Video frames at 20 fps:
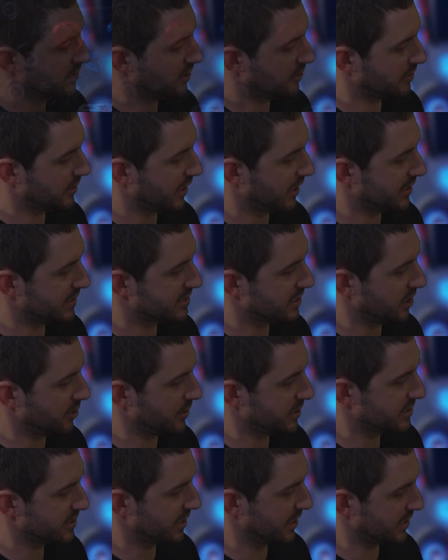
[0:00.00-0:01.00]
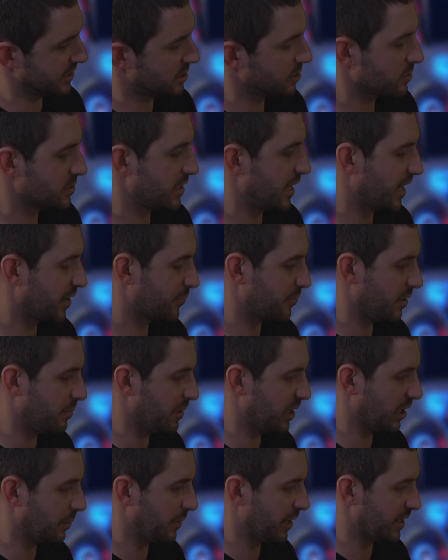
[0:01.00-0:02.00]
Okay, so it's 283
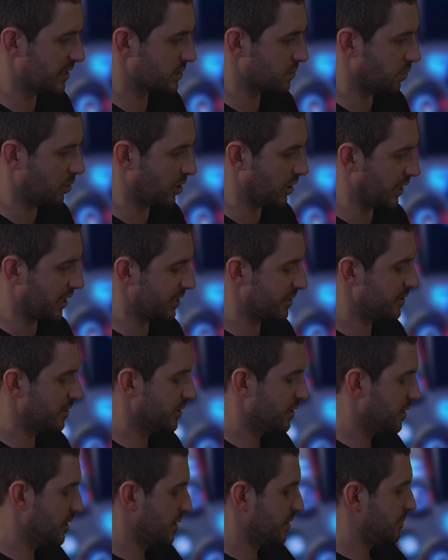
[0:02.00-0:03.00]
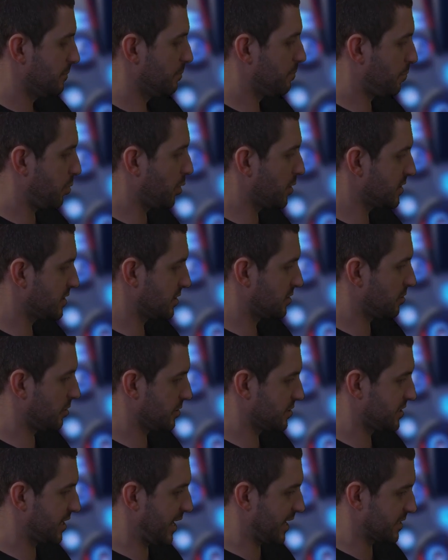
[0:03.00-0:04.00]
millimeters wide. Points of
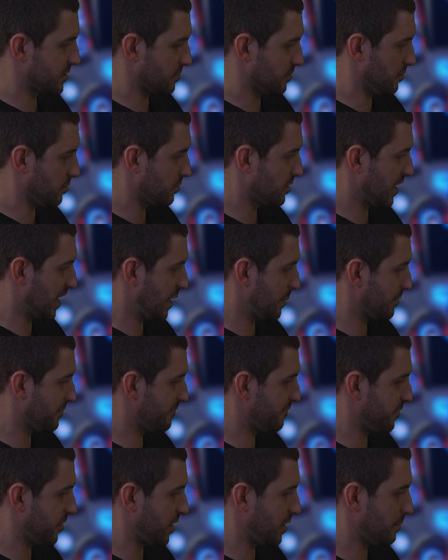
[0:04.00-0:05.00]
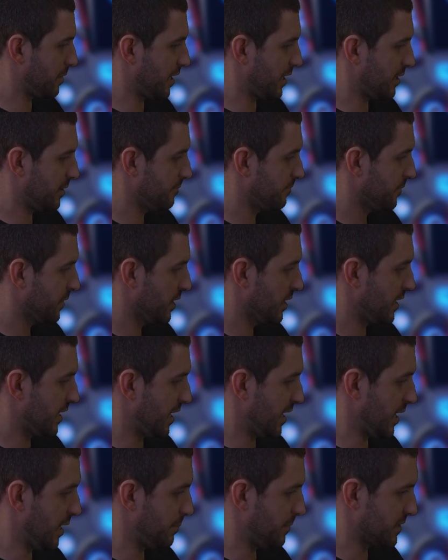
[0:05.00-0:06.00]
contact are all carbon fiber,
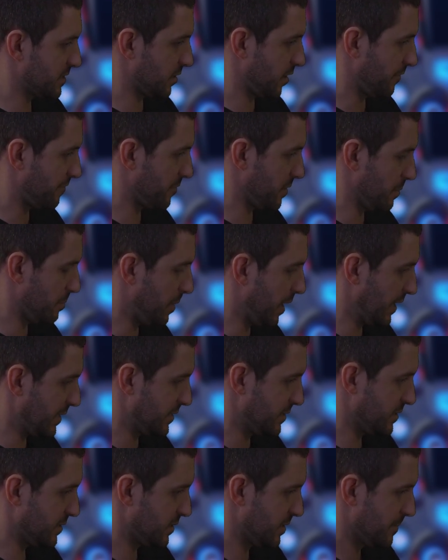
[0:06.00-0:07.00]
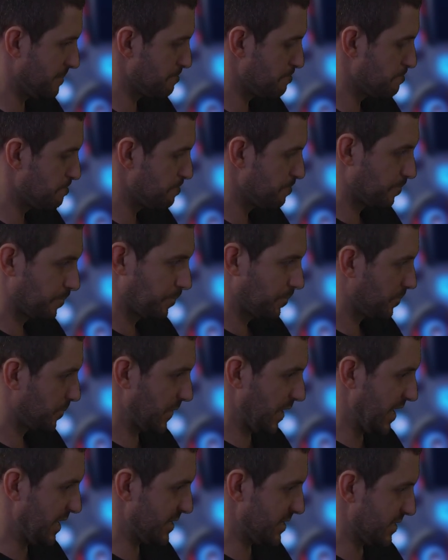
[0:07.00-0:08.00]
aside from the buttons.
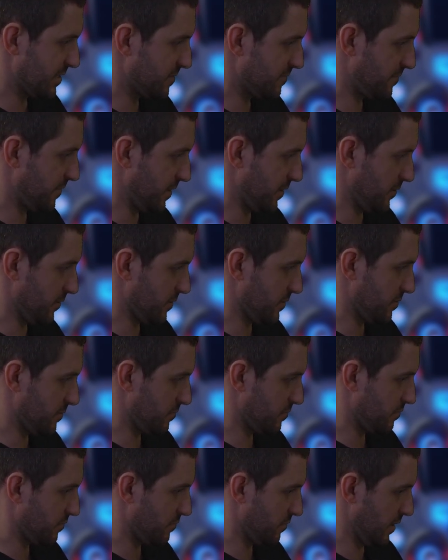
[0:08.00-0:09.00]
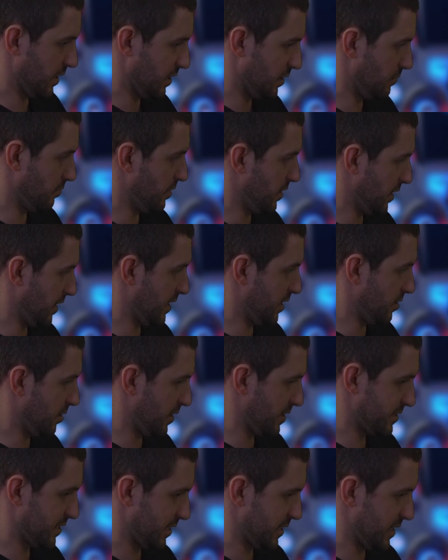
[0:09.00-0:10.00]
It just feels really, really
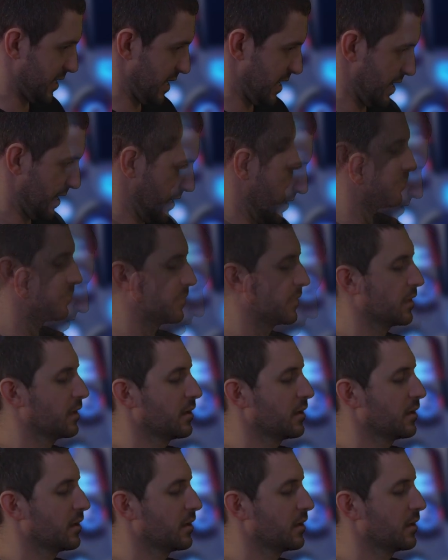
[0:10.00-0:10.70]
nice under hand.